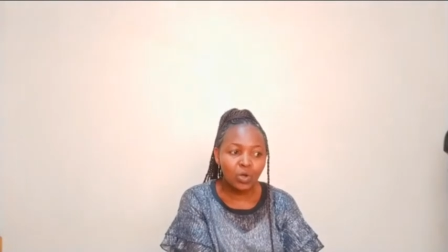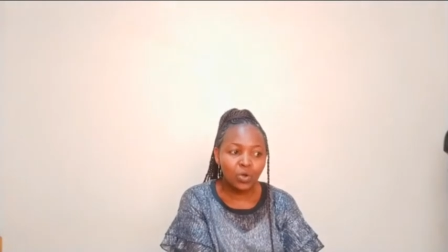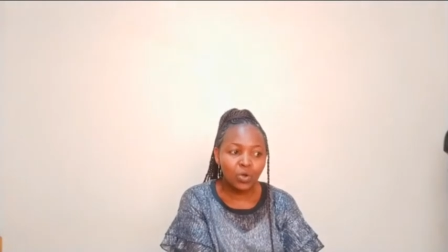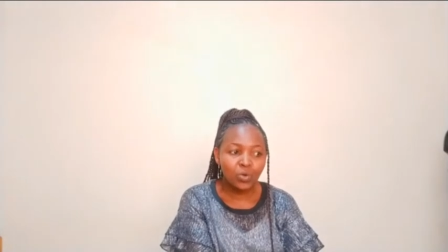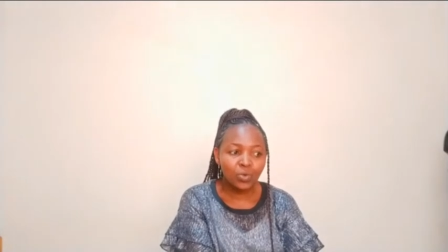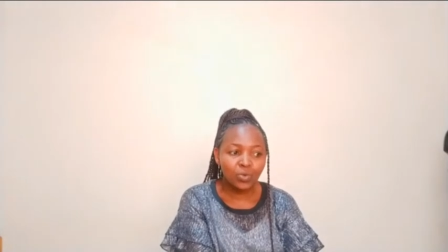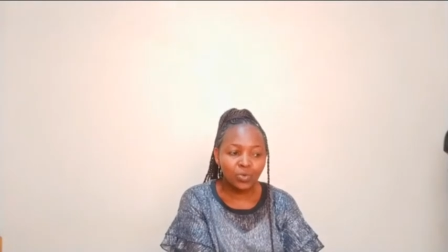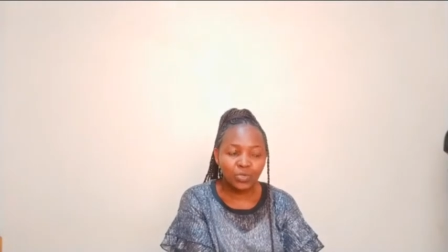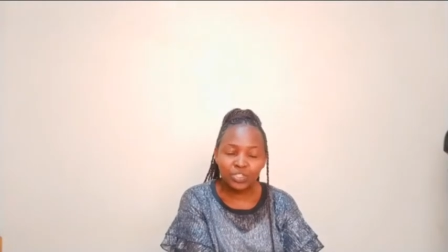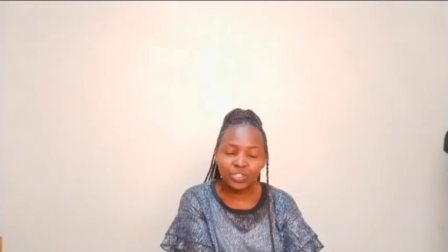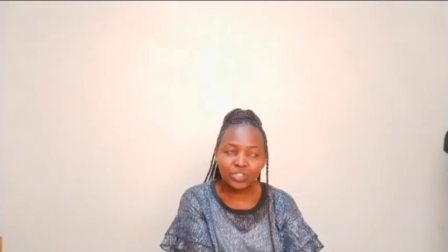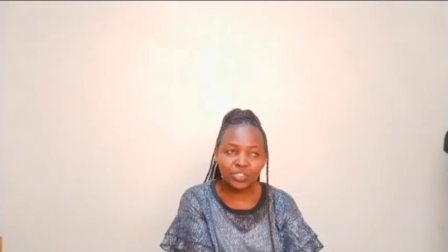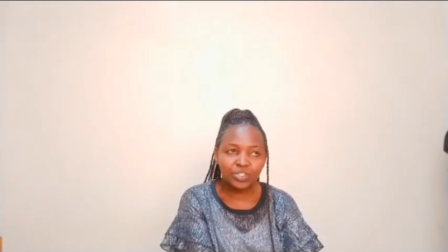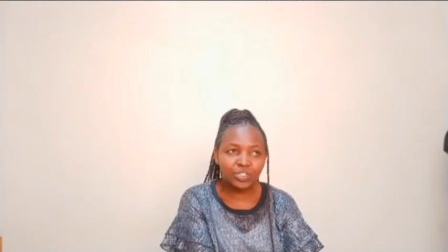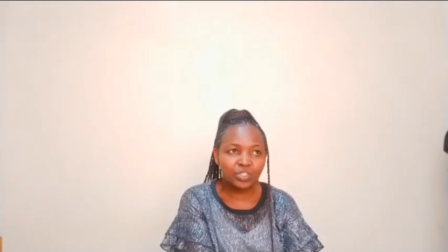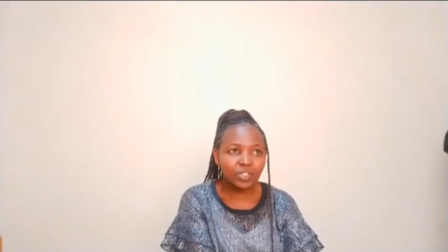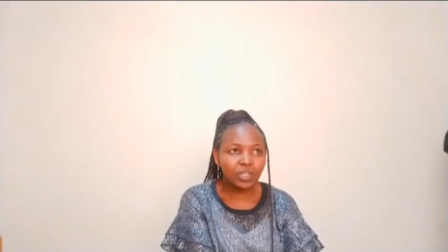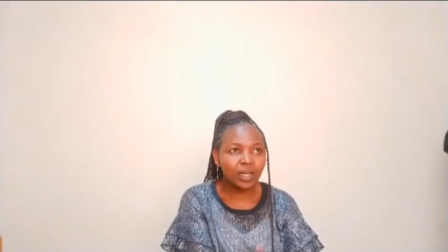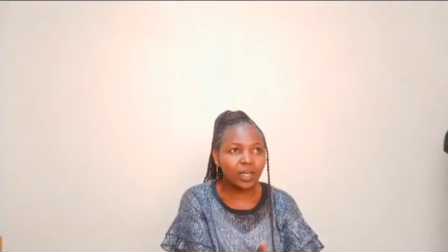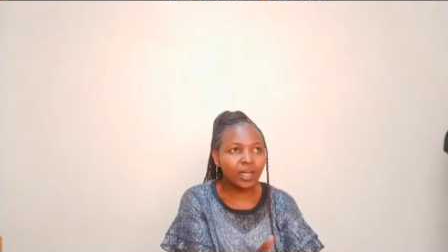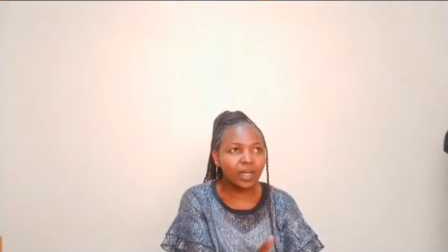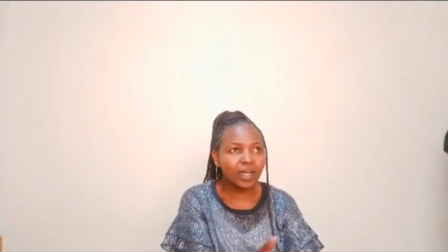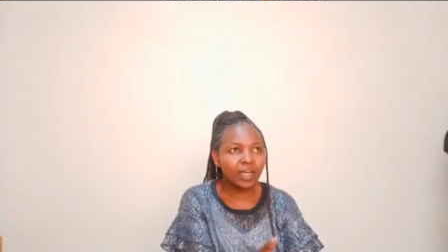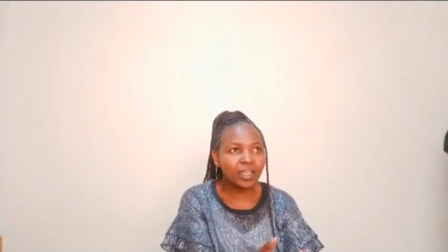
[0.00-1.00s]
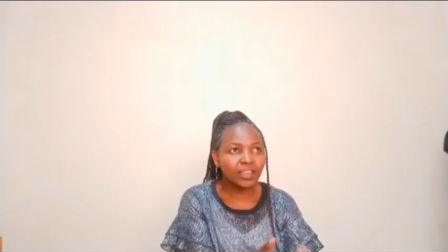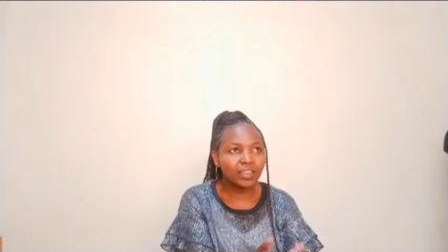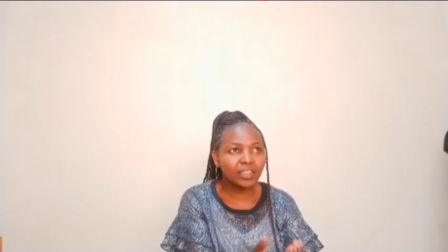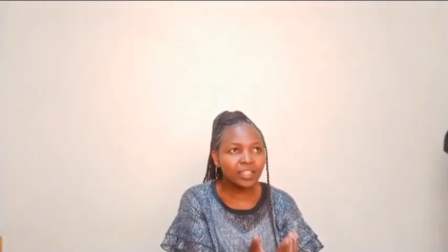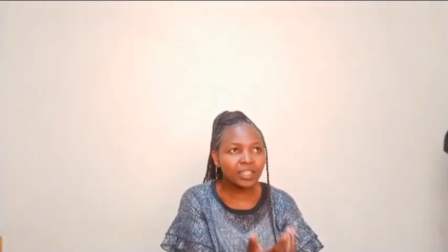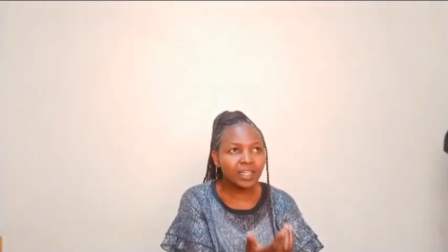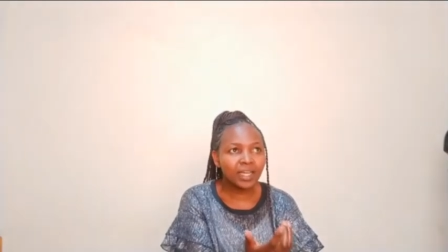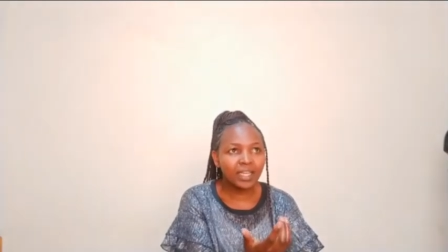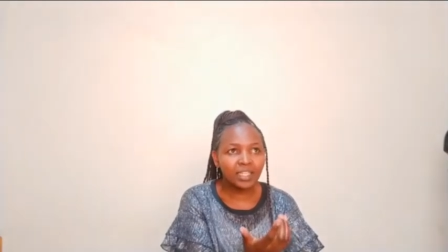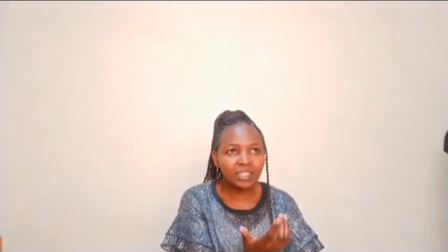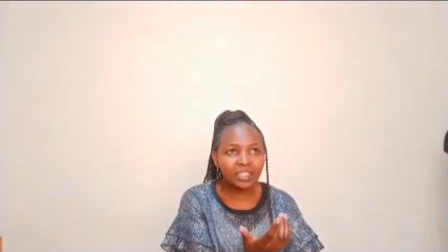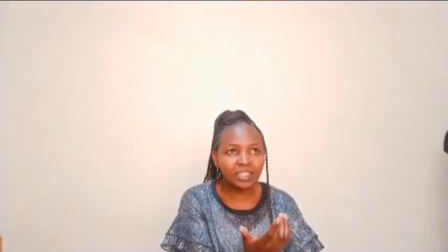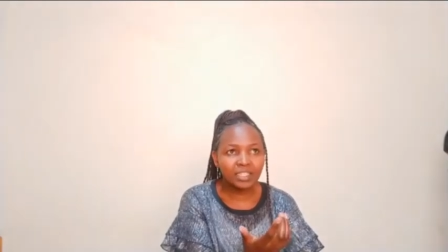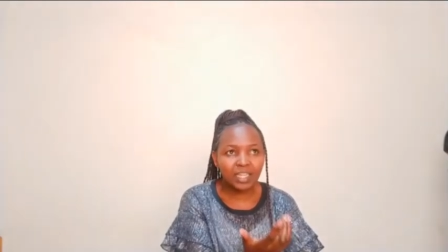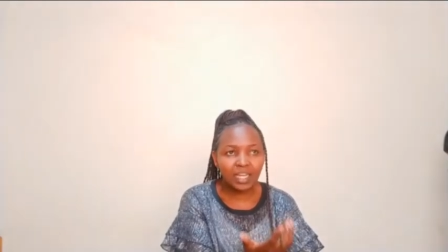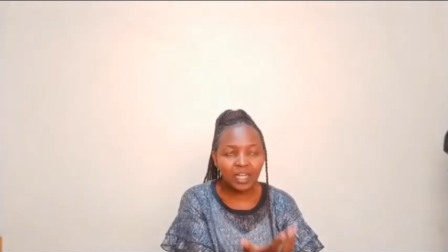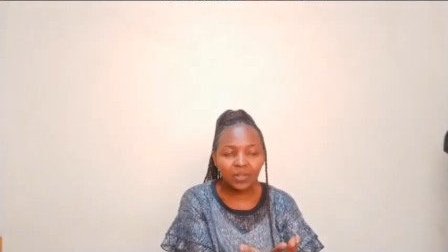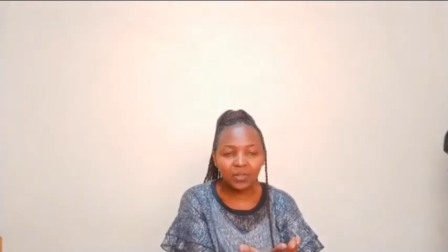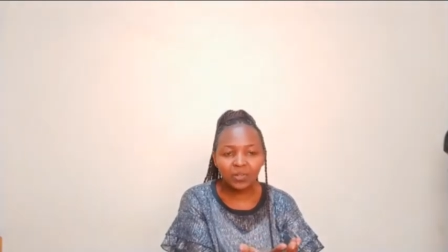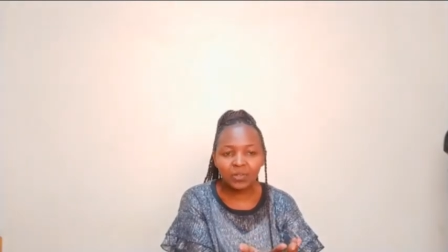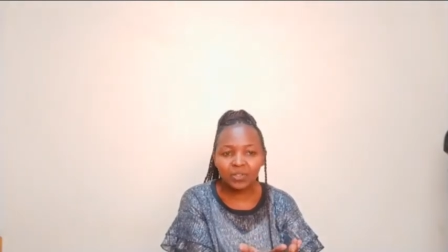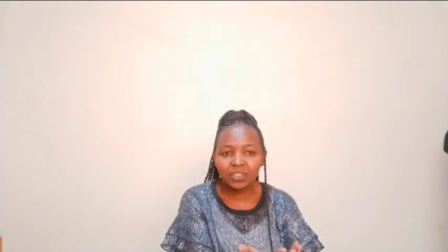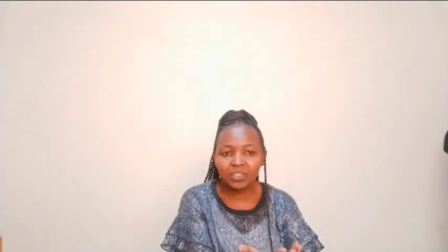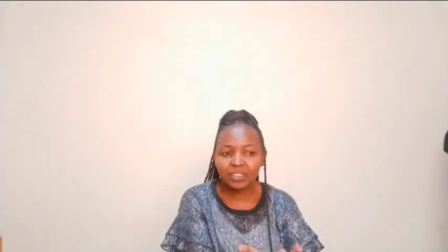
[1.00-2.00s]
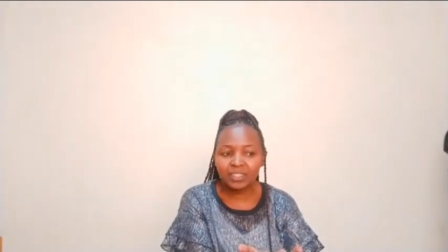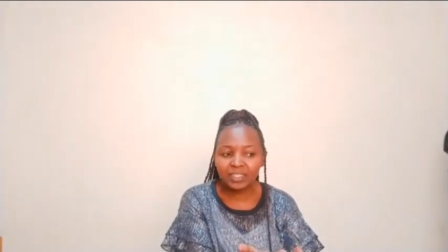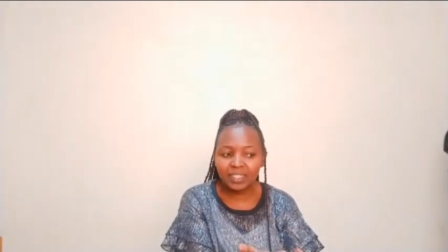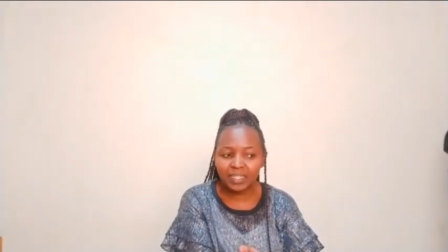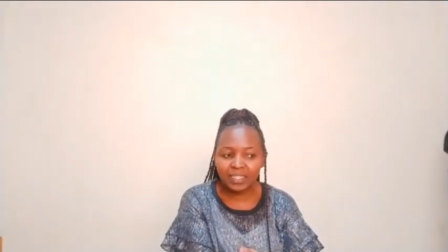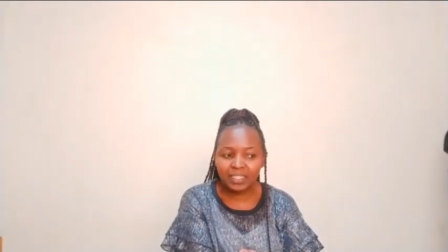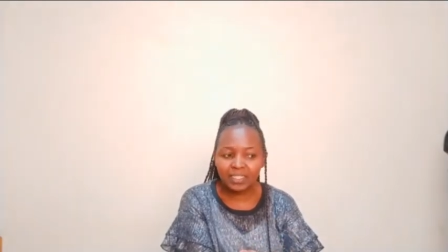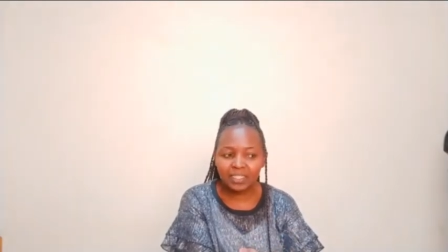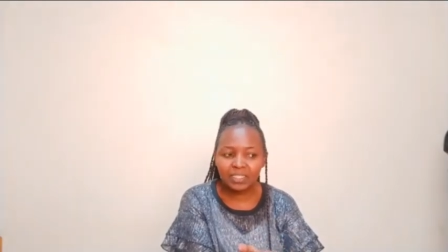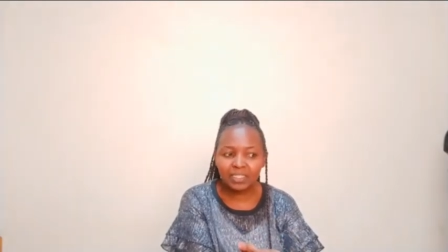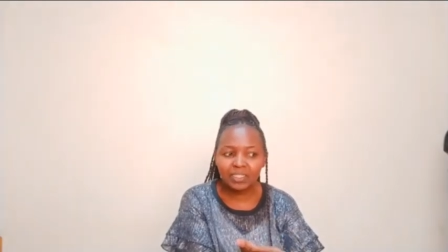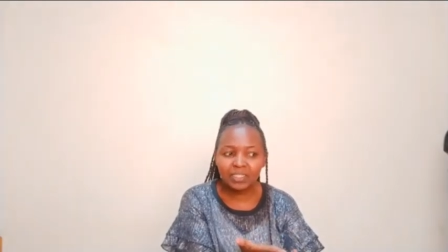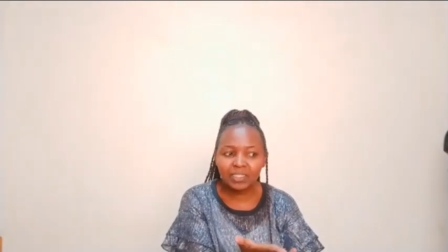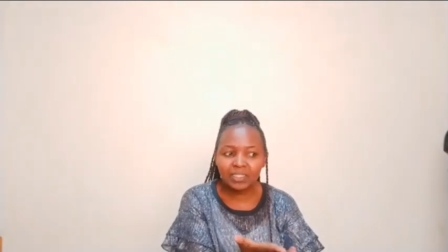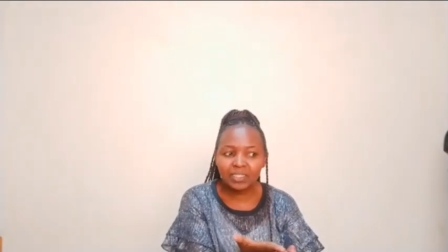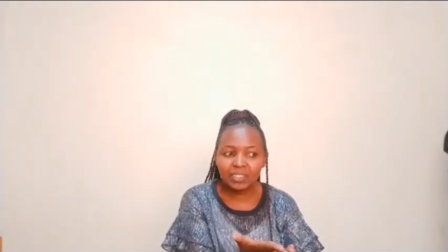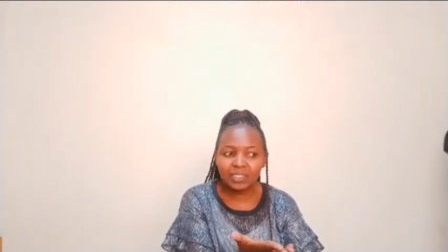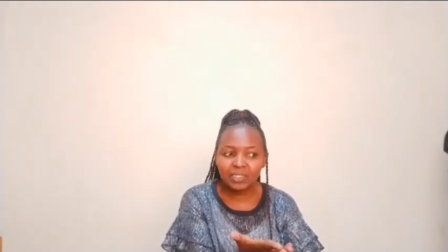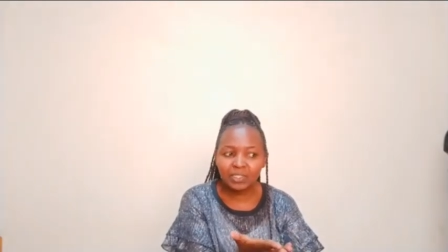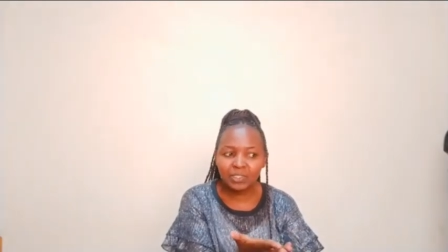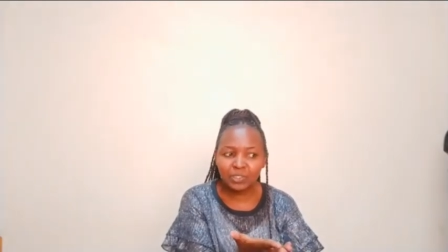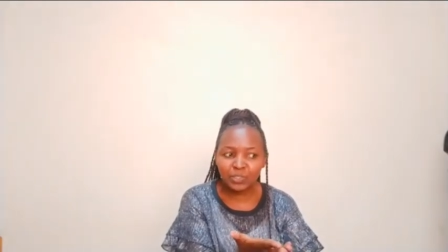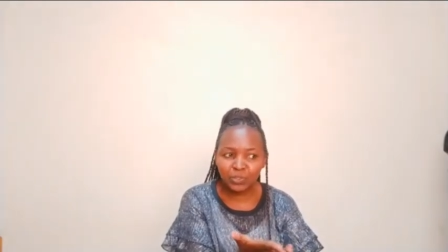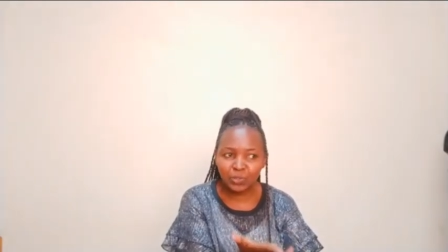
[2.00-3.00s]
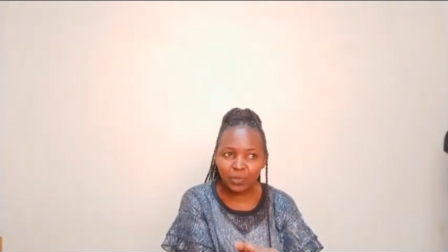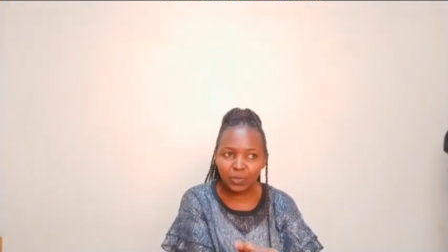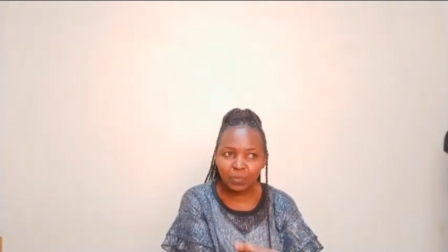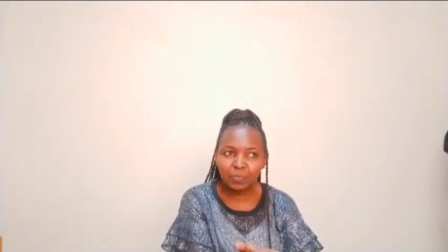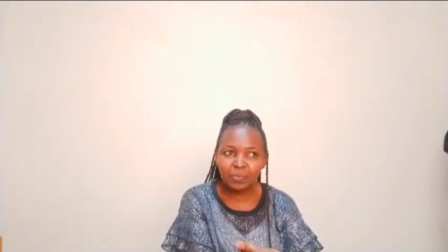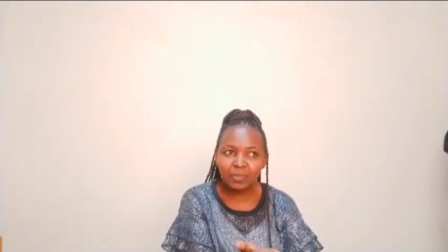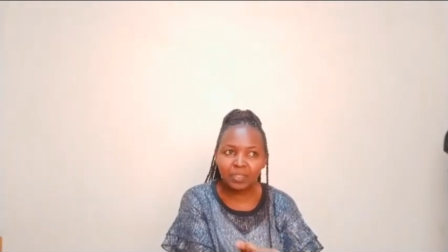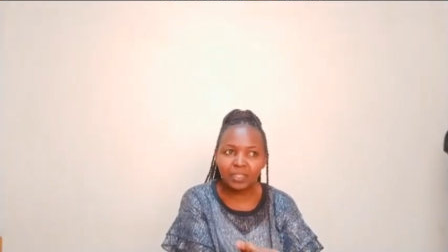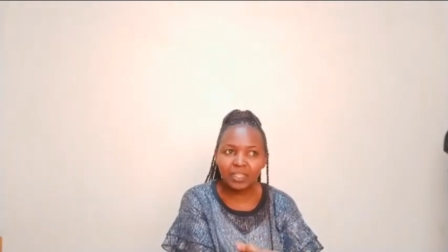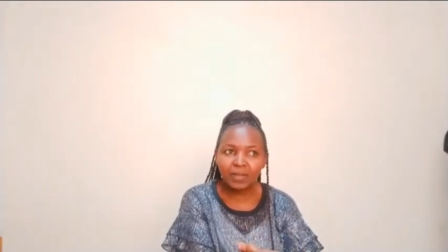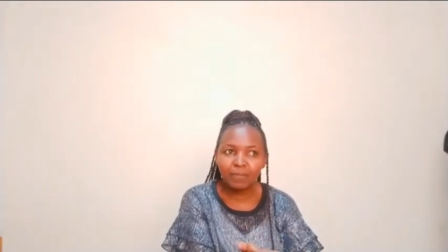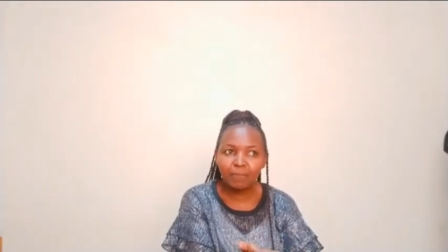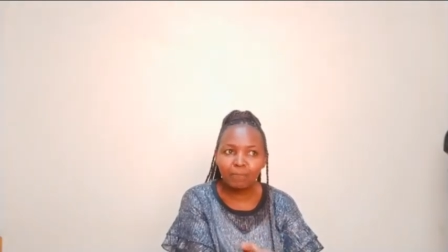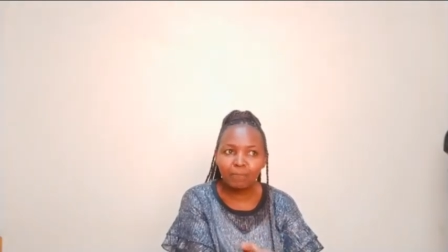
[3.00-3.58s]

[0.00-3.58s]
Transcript: which I think I tackled that topic